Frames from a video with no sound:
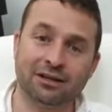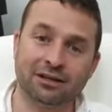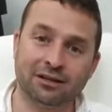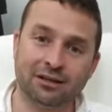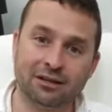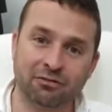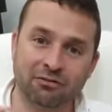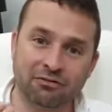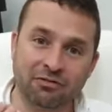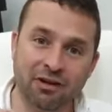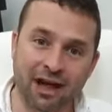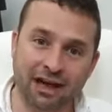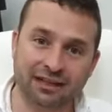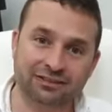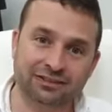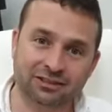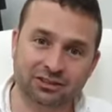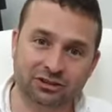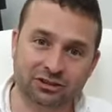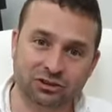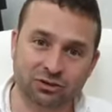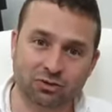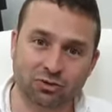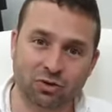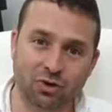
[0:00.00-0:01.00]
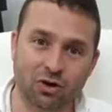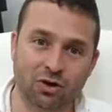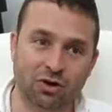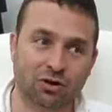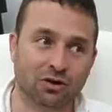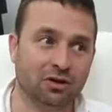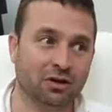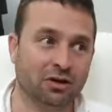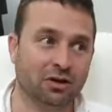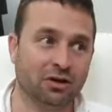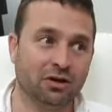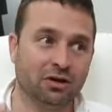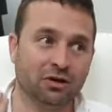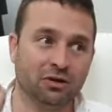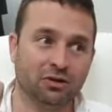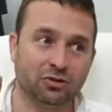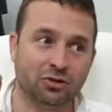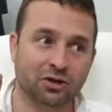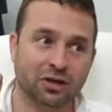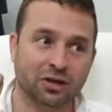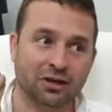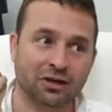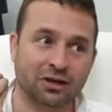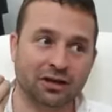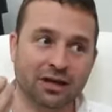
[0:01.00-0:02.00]
The facts are strong, you
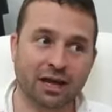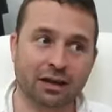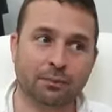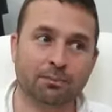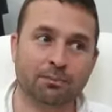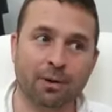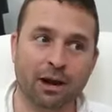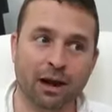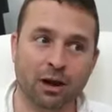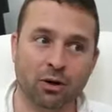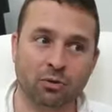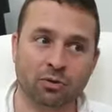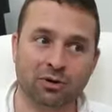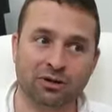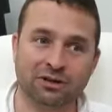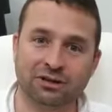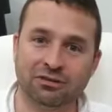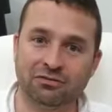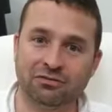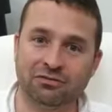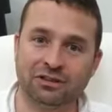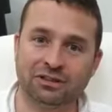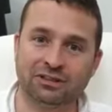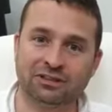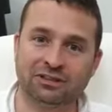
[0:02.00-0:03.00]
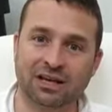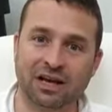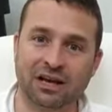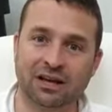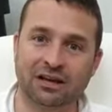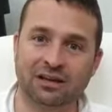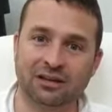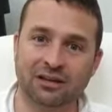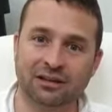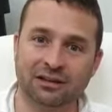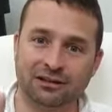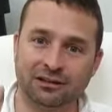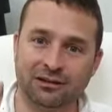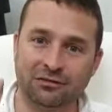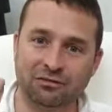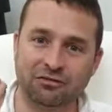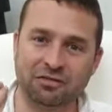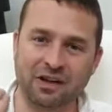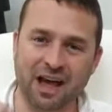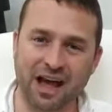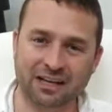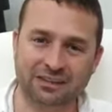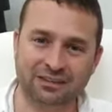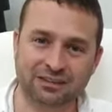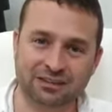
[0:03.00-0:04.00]
can get power with the visa. The
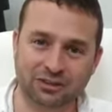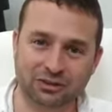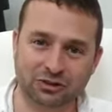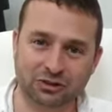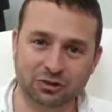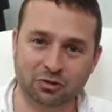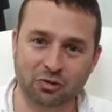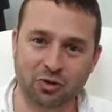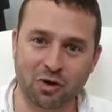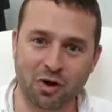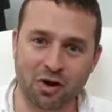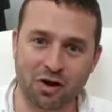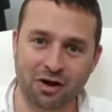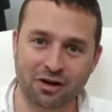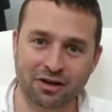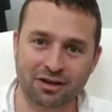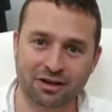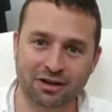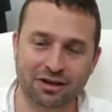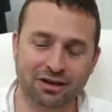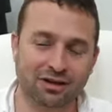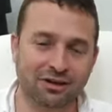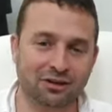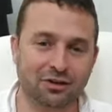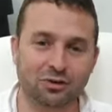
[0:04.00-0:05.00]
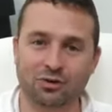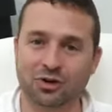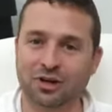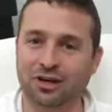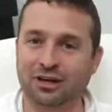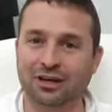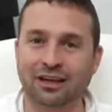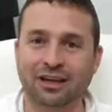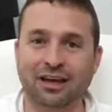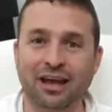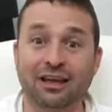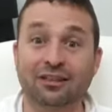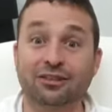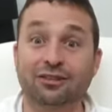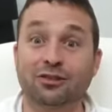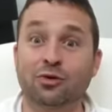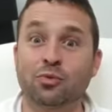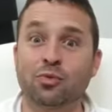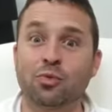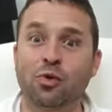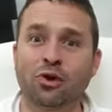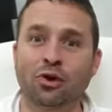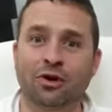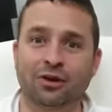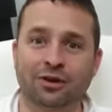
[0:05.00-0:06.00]
facts are strong, you can get the
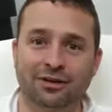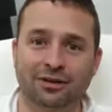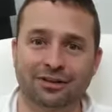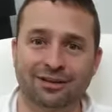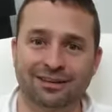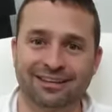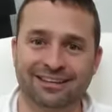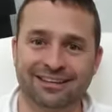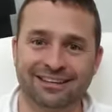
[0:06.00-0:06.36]
world.